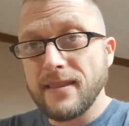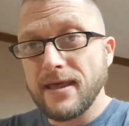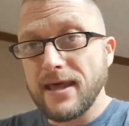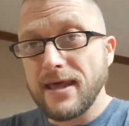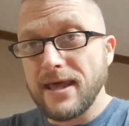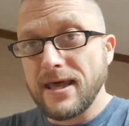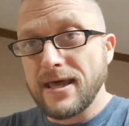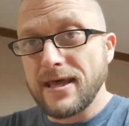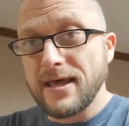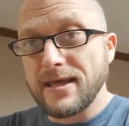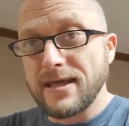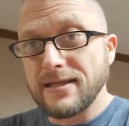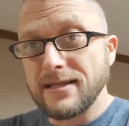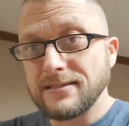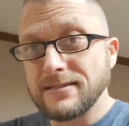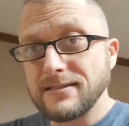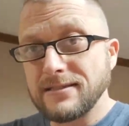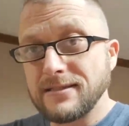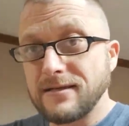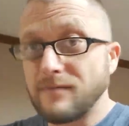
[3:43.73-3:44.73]

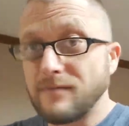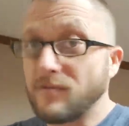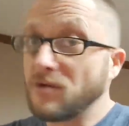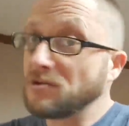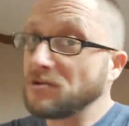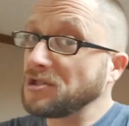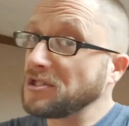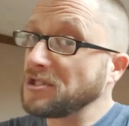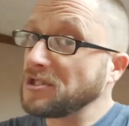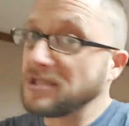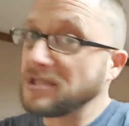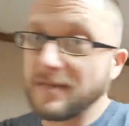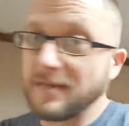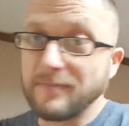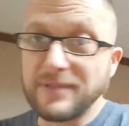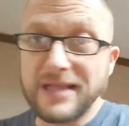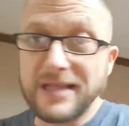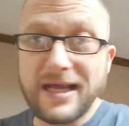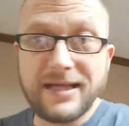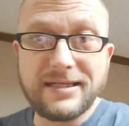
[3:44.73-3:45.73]
And emotions can
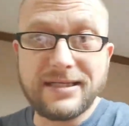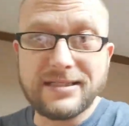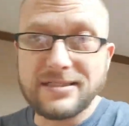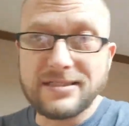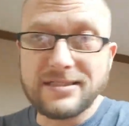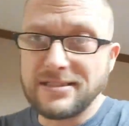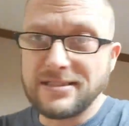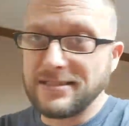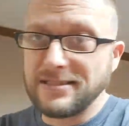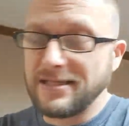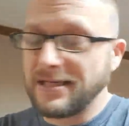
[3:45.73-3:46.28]
blind us.